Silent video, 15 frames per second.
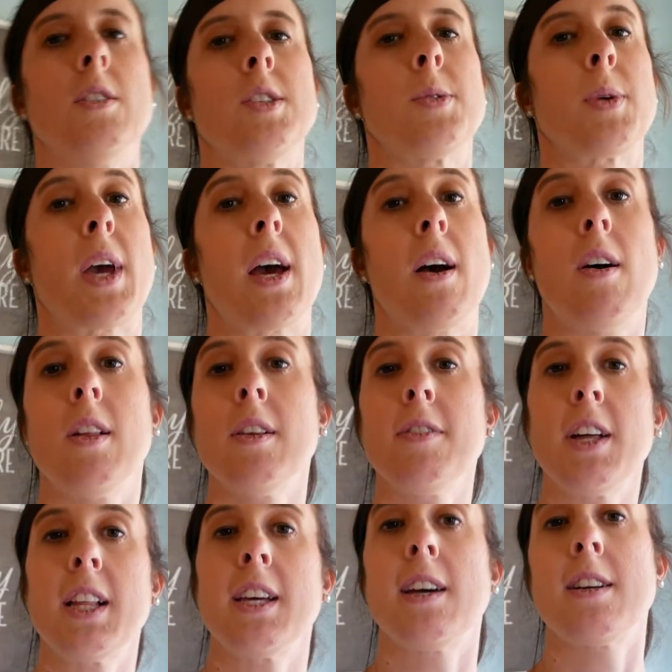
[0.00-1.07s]
So we got all of
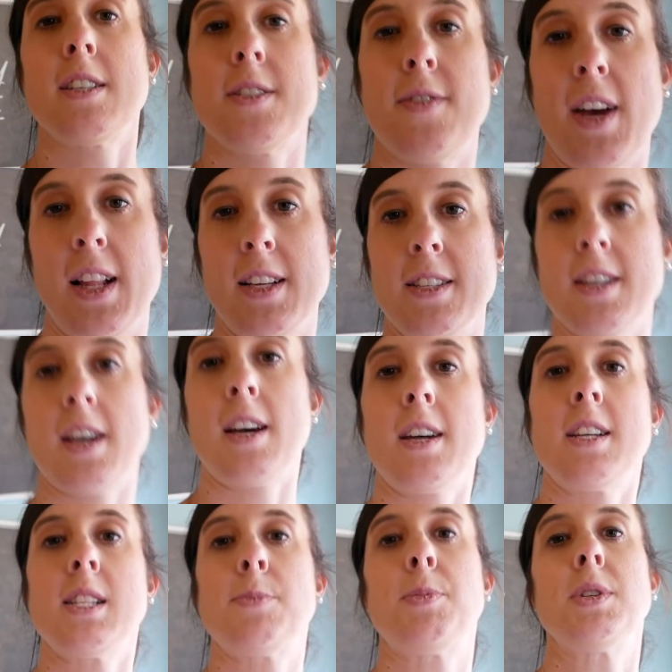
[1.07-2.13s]
Eliana's
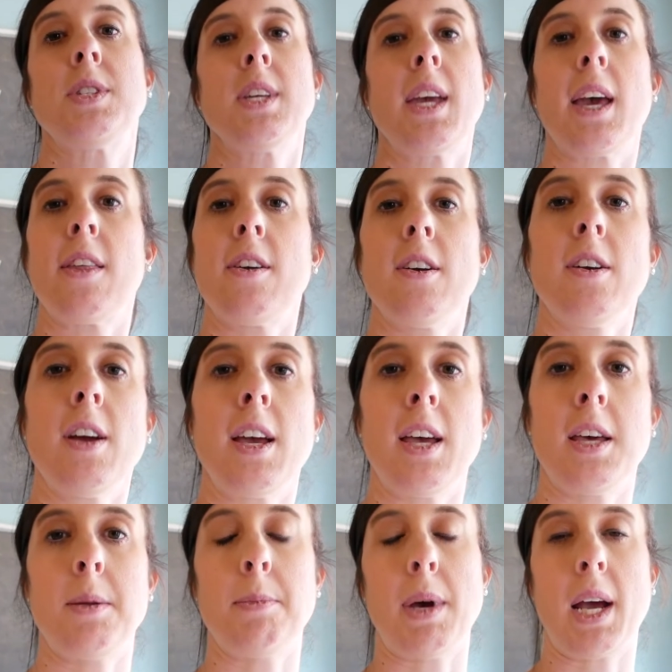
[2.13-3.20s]
Valentines put together
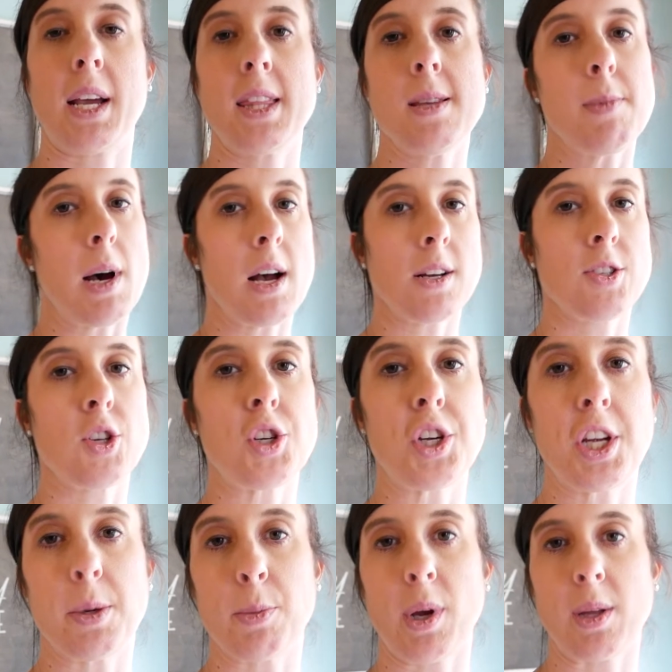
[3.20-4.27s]
and back in the box so
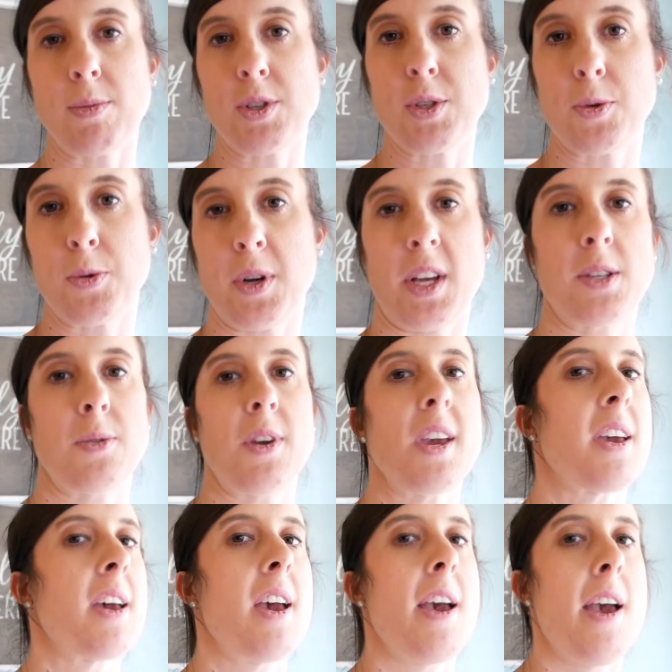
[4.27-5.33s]
she can bring them to school next
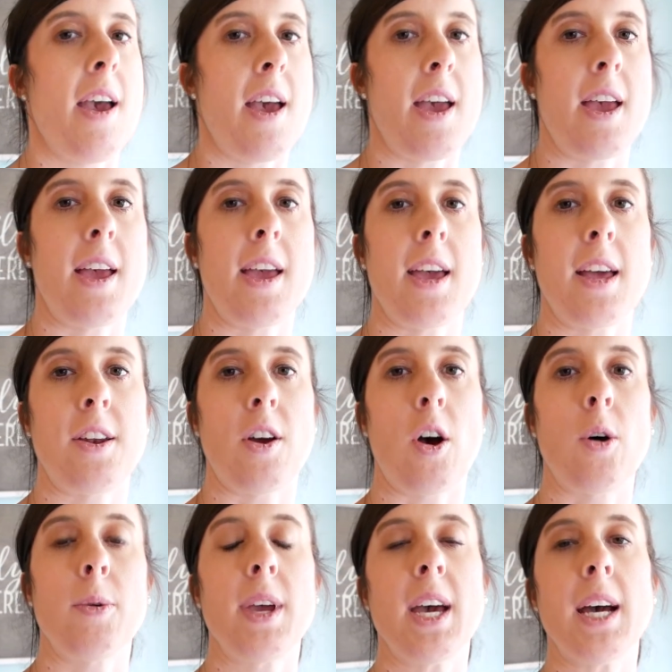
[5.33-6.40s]
week. And
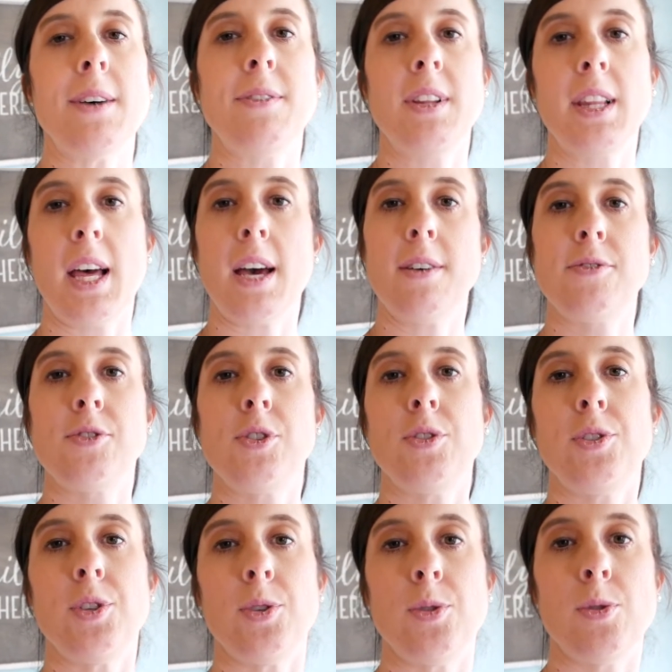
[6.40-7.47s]
all we have left
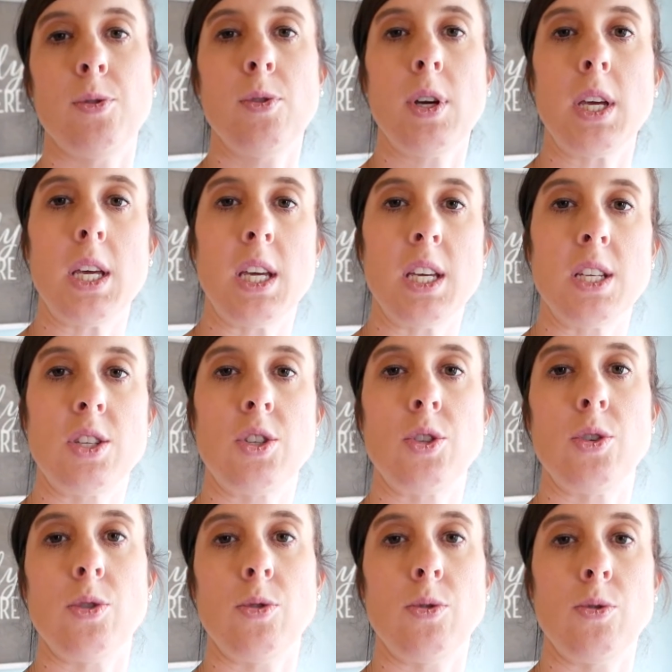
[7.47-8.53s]
to do
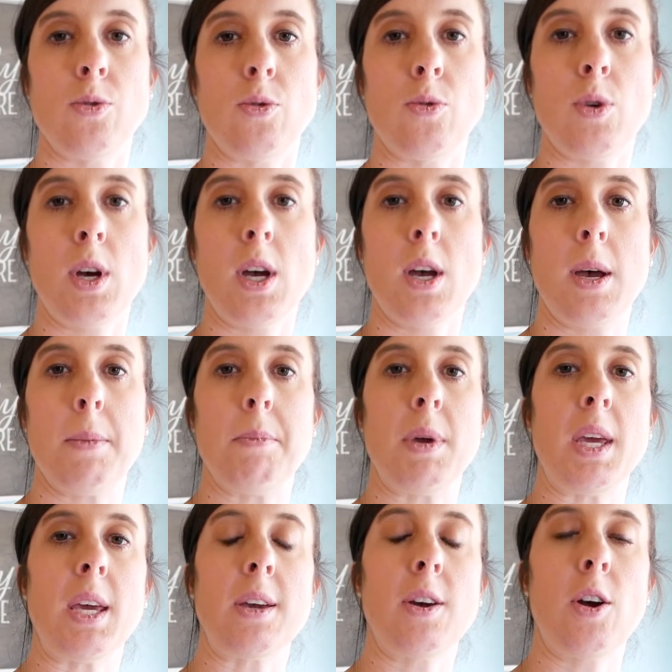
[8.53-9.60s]
is to
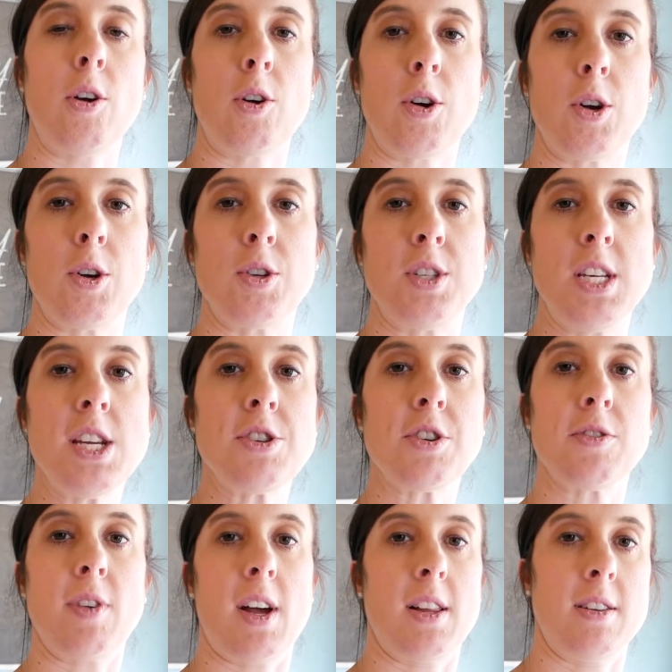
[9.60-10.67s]
make her
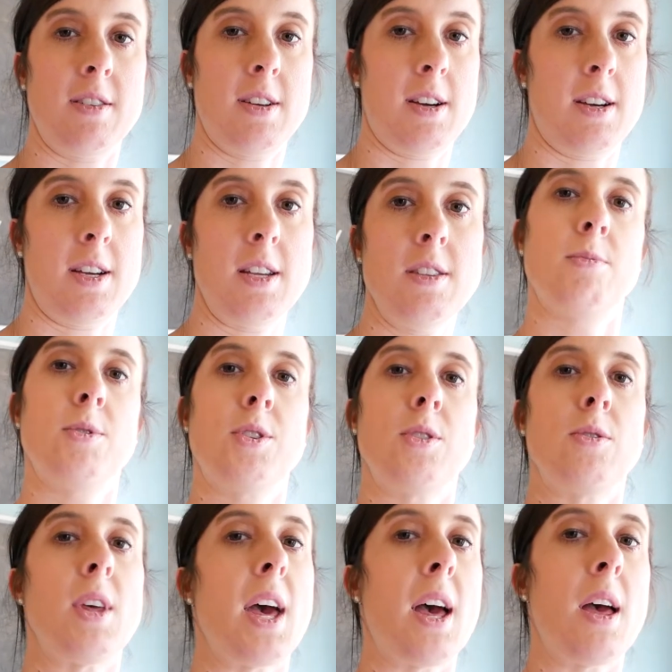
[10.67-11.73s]
teacher Valentine. We'll
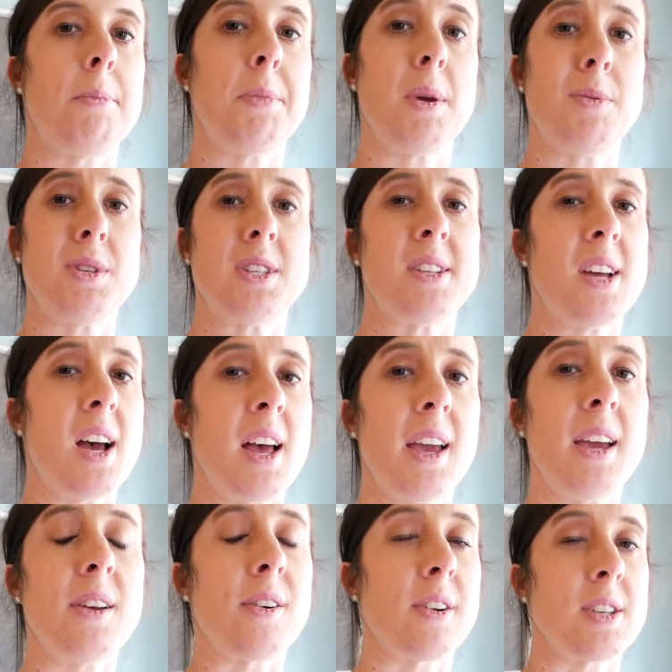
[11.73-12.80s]
do that maybe
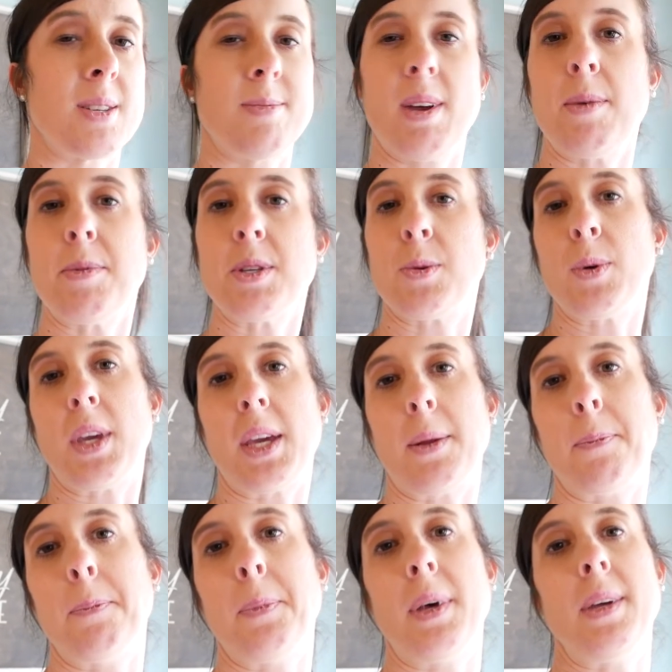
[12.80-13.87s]
tonight or sometime this
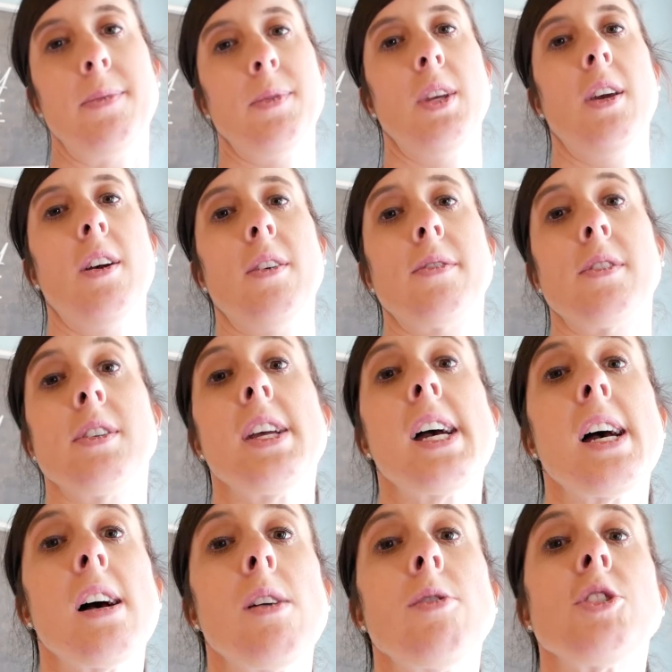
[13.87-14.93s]
weekend, but for
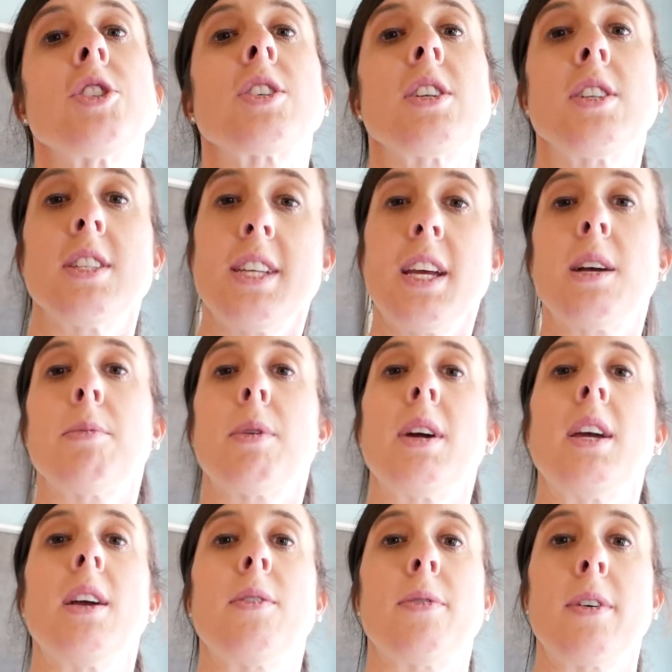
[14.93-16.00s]
now, we're just going to take a
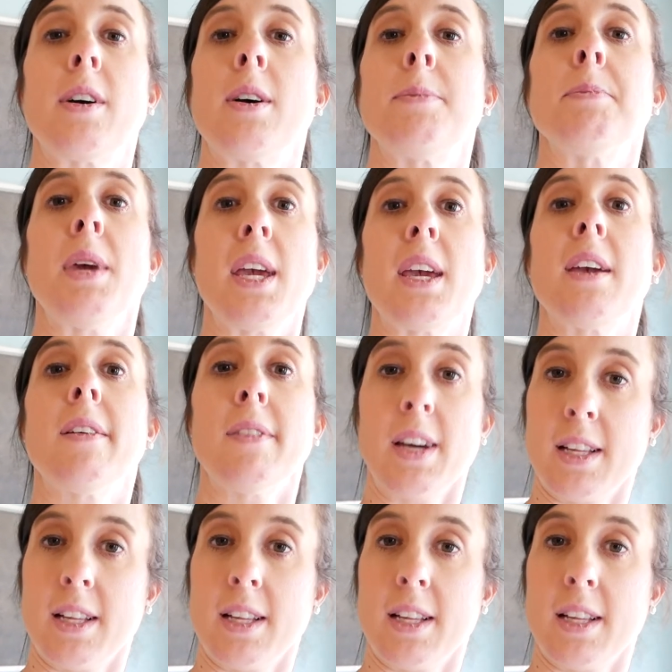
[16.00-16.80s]
break from making